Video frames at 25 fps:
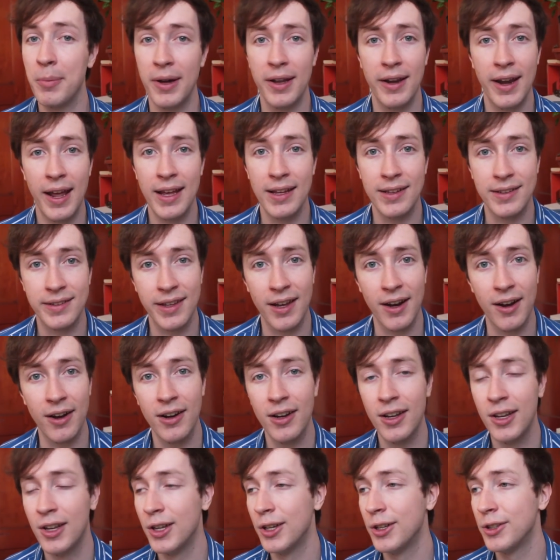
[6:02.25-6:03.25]
But hey, it's there.
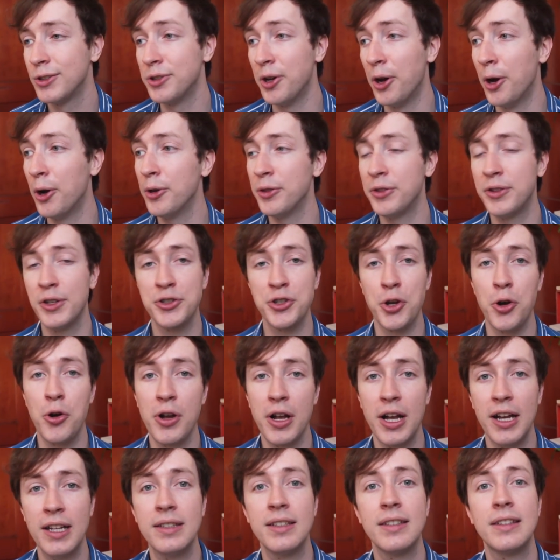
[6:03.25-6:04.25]
So there's all
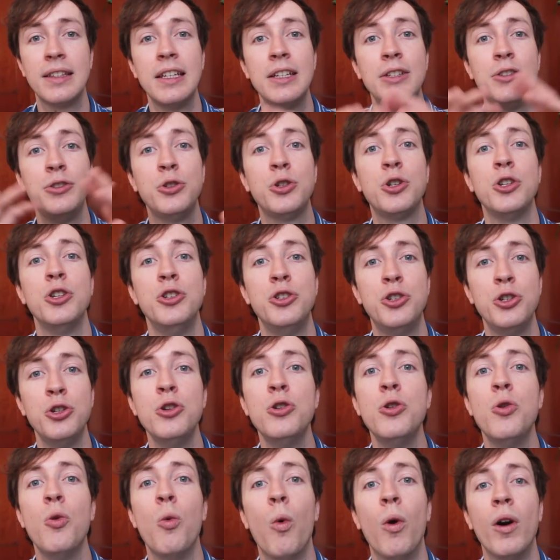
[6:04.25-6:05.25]
kinds of things you can
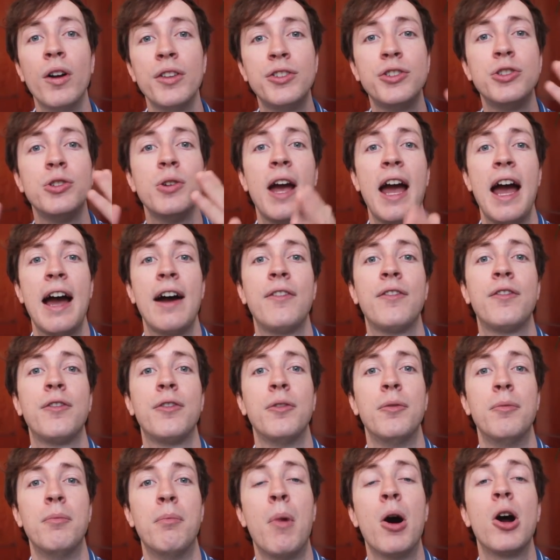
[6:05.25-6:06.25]
do once you
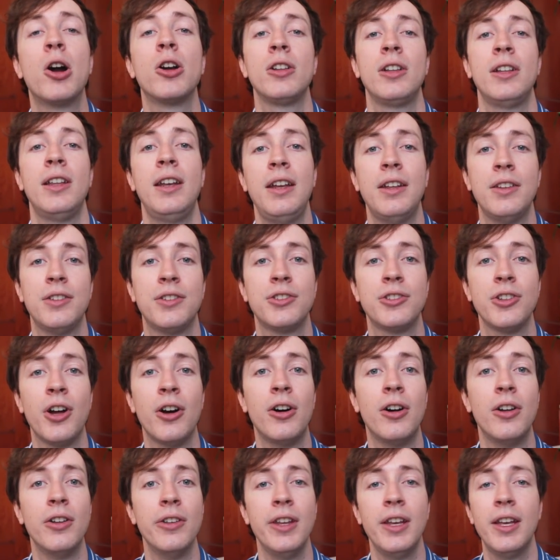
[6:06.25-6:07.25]
have Marlin
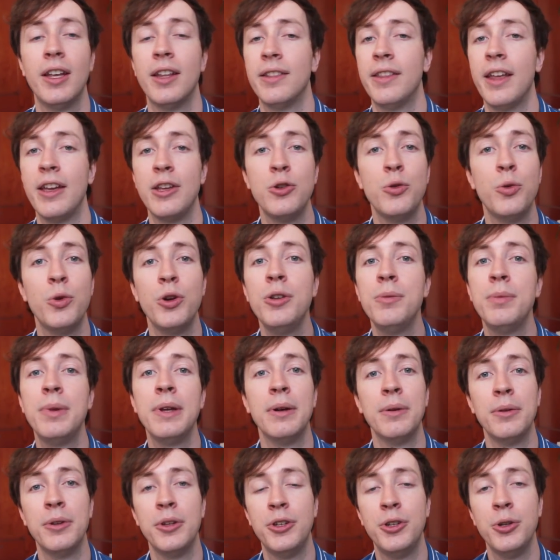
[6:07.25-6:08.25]
installed that you wouldn't be
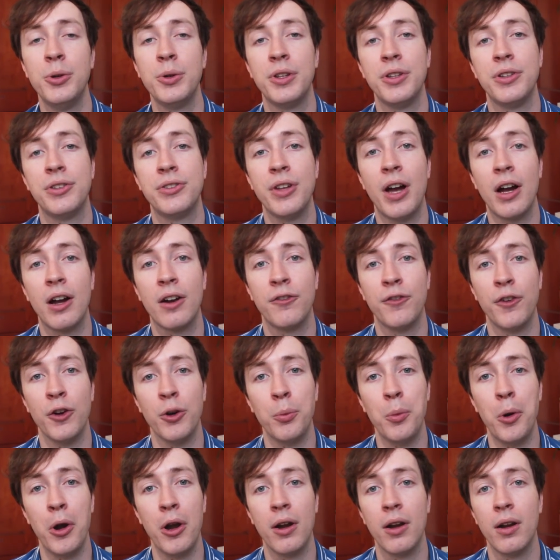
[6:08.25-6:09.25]
able to do with the stock
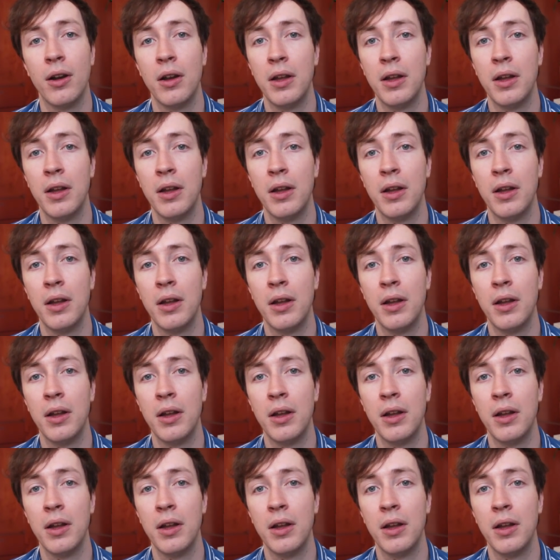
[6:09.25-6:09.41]
firmware.